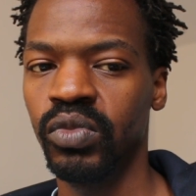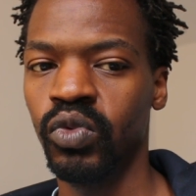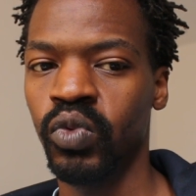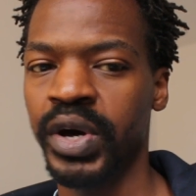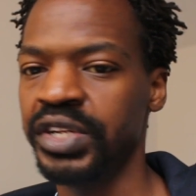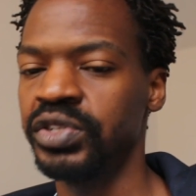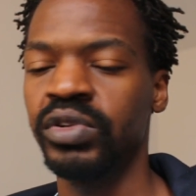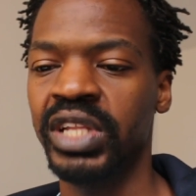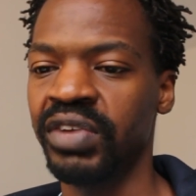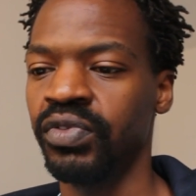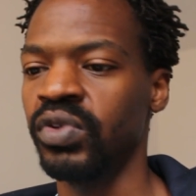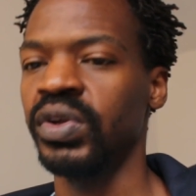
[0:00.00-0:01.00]
What is your
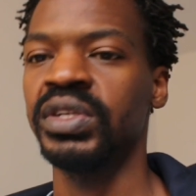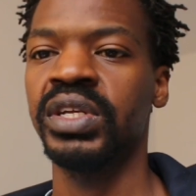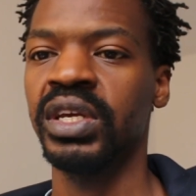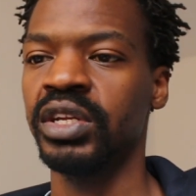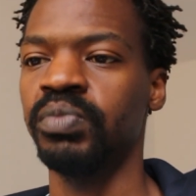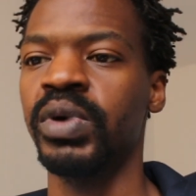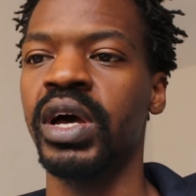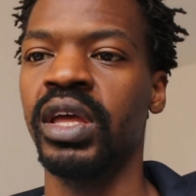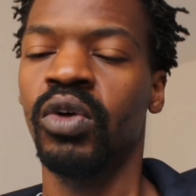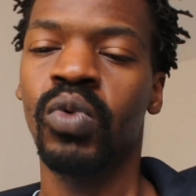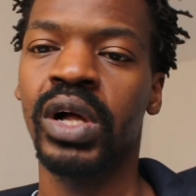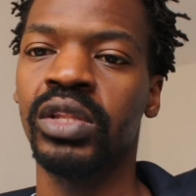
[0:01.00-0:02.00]
life orientated
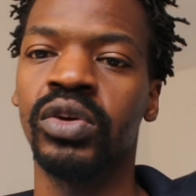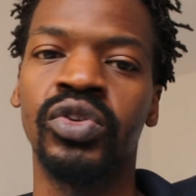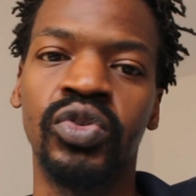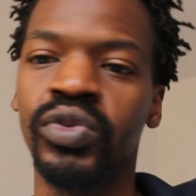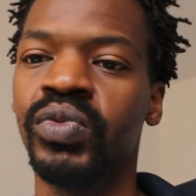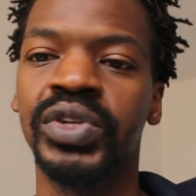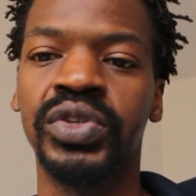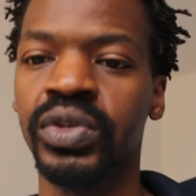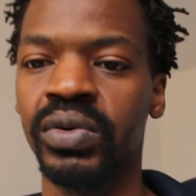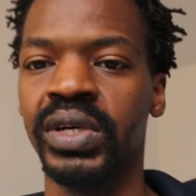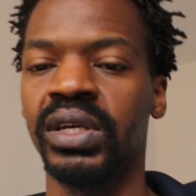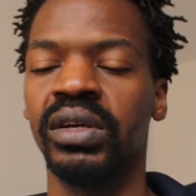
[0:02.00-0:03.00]
by while you're doing what you
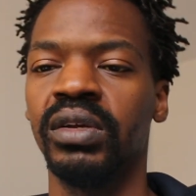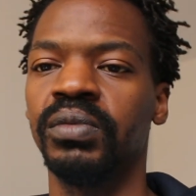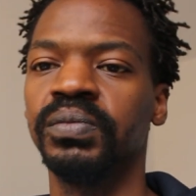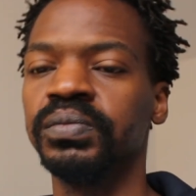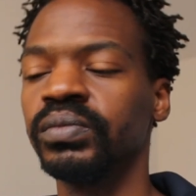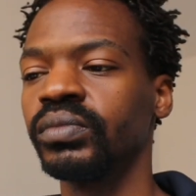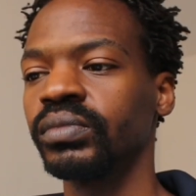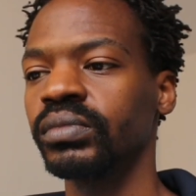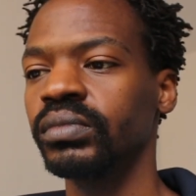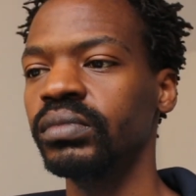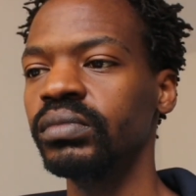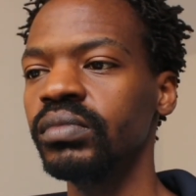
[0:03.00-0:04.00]
do?
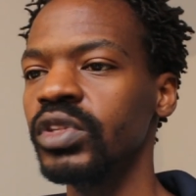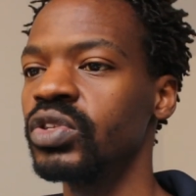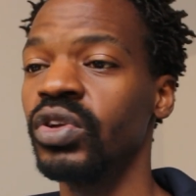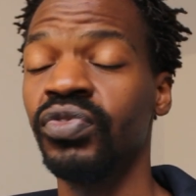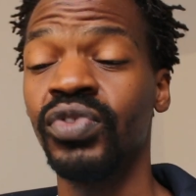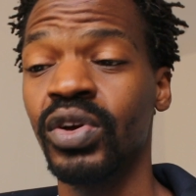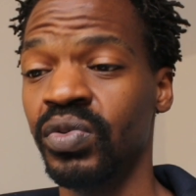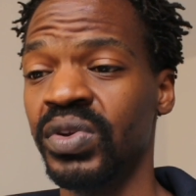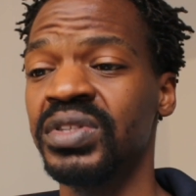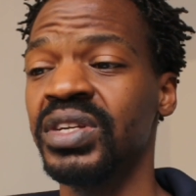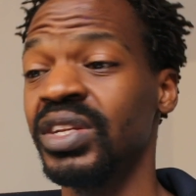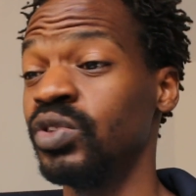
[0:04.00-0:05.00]
So if you're a
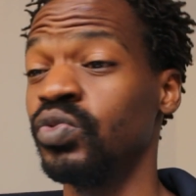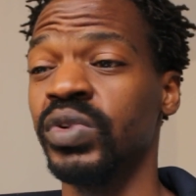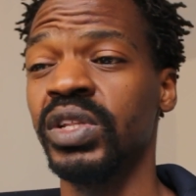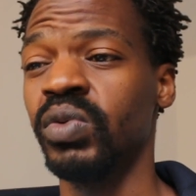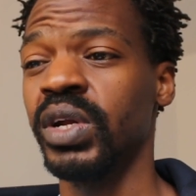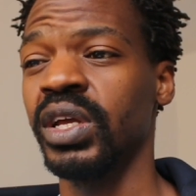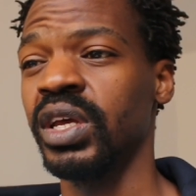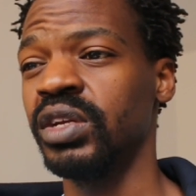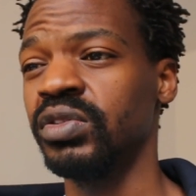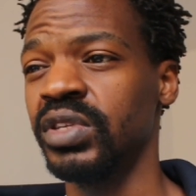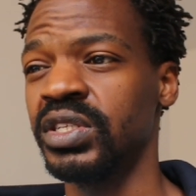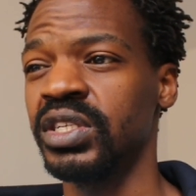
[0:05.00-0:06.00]
Christian, you really want to get
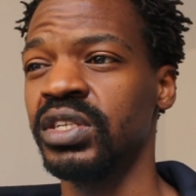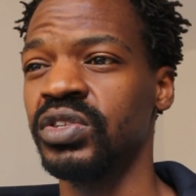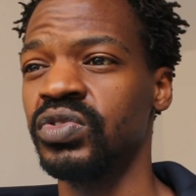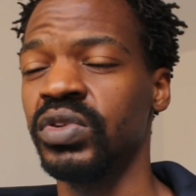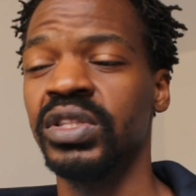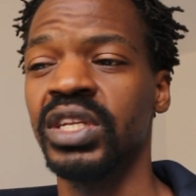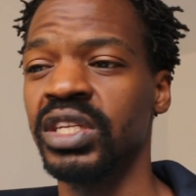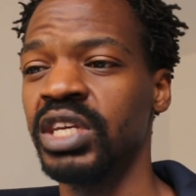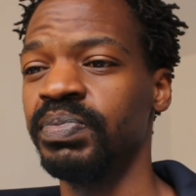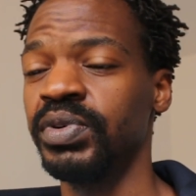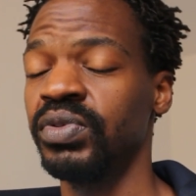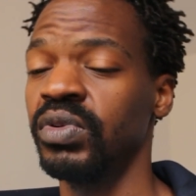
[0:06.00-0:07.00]
into this industry, then
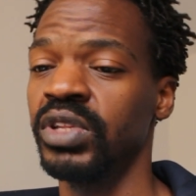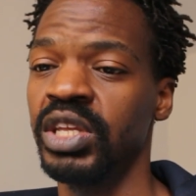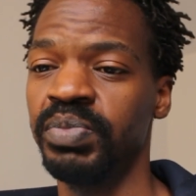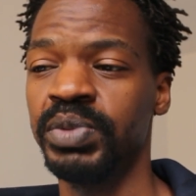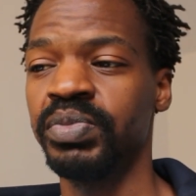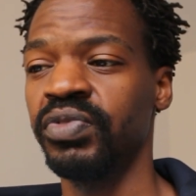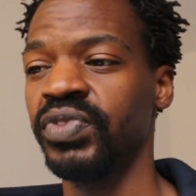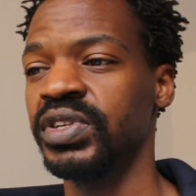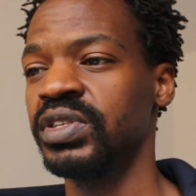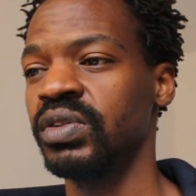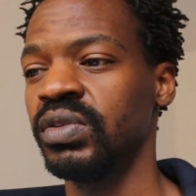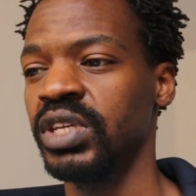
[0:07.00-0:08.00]
keep it real, keep it
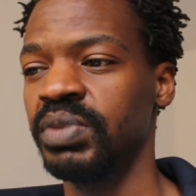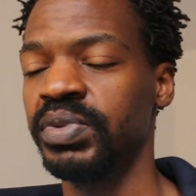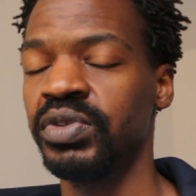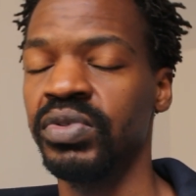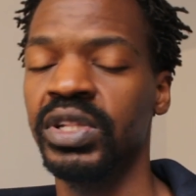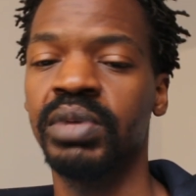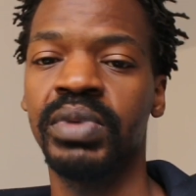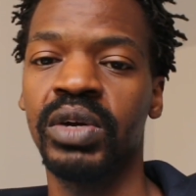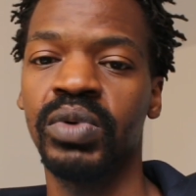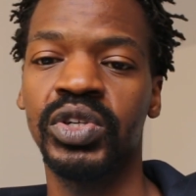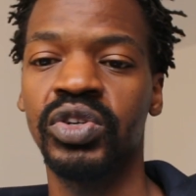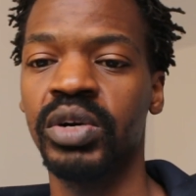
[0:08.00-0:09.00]
professional, and keep it real
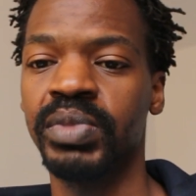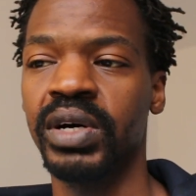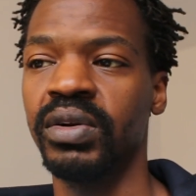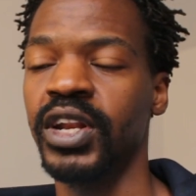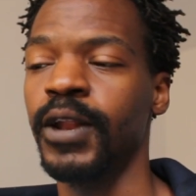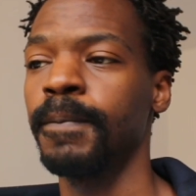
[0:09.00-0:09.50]
about what you're about.